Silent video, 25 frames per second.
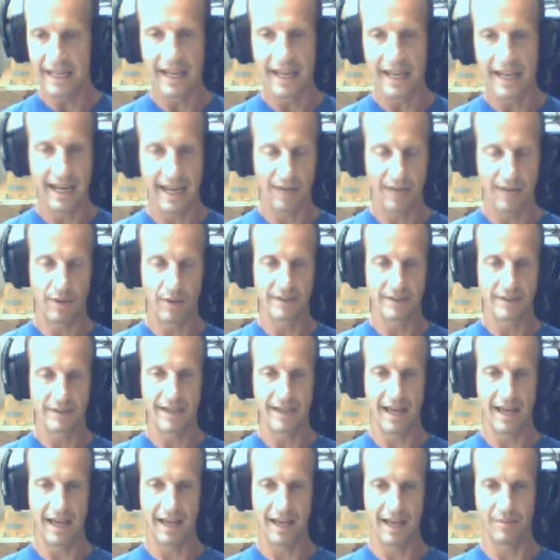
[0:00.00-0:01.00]
at any one
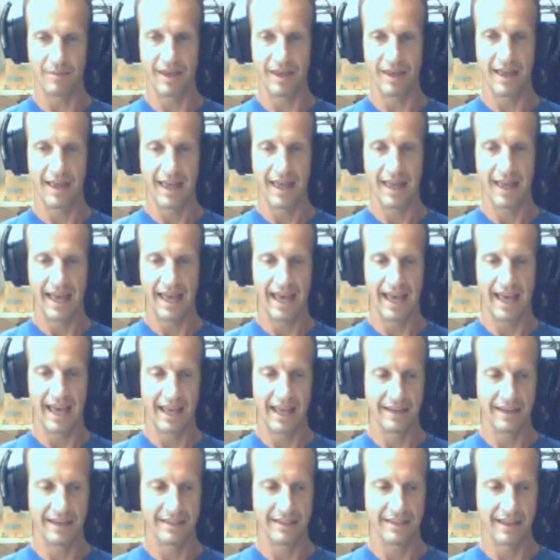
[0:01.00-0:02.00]
time,
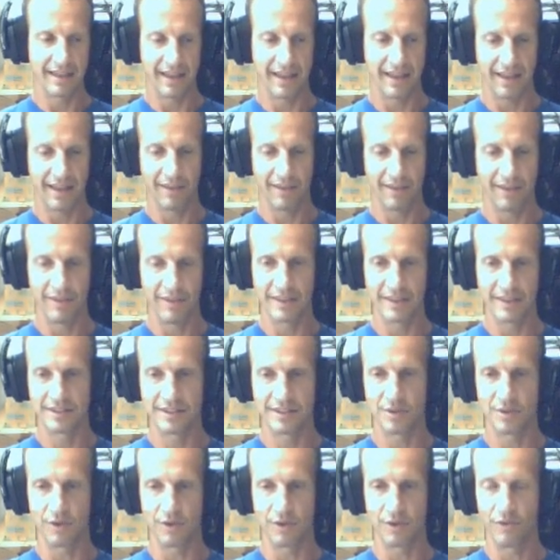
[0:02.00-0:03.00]
and this
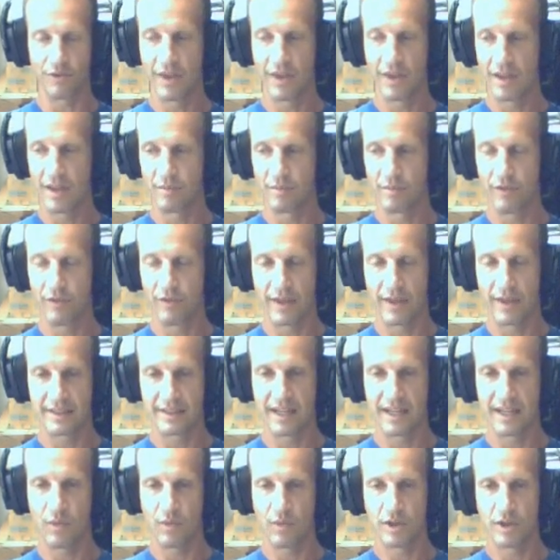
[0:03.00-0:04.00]
sort of prevents
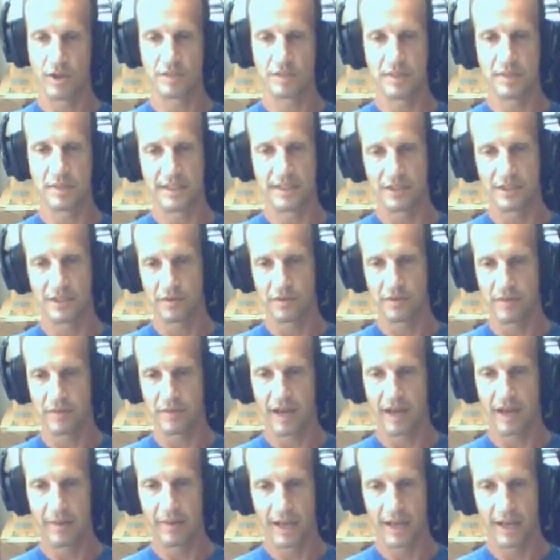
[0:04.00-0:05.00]
any one species from
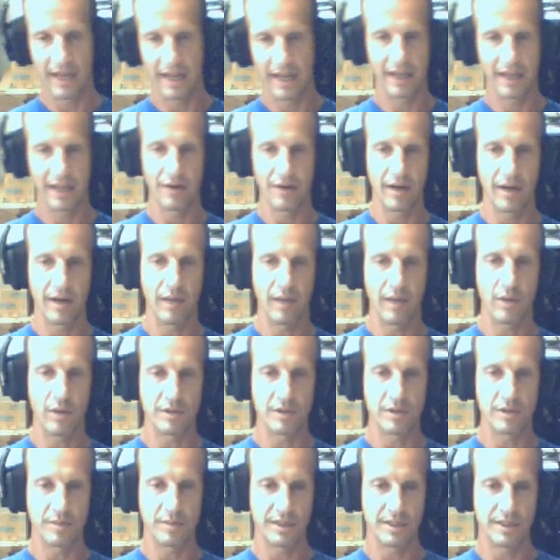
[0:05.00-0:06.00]
dominating or any one
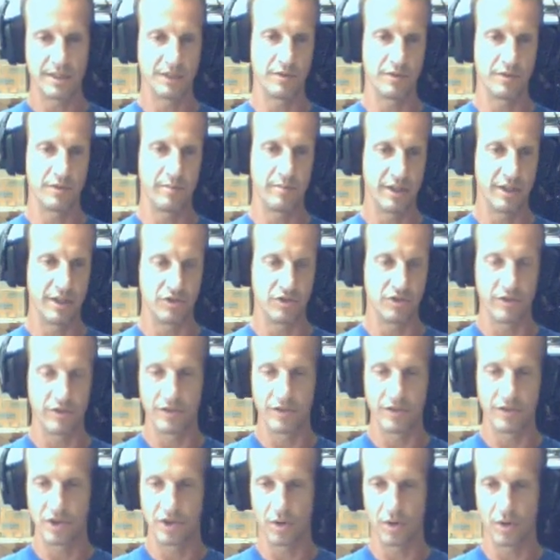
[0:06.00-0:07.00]
species from being driven
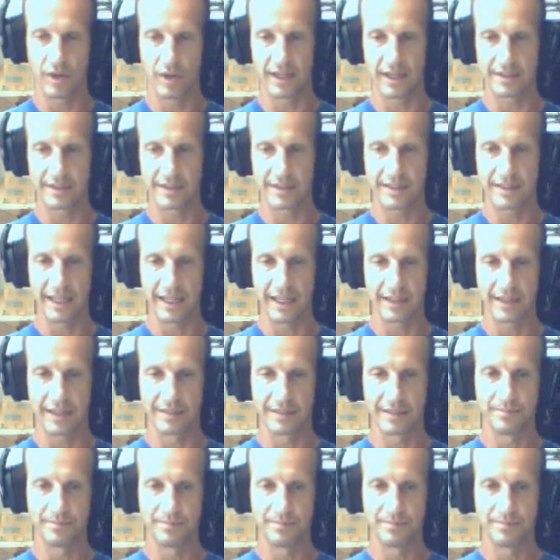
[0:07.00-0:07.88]
totally extinct.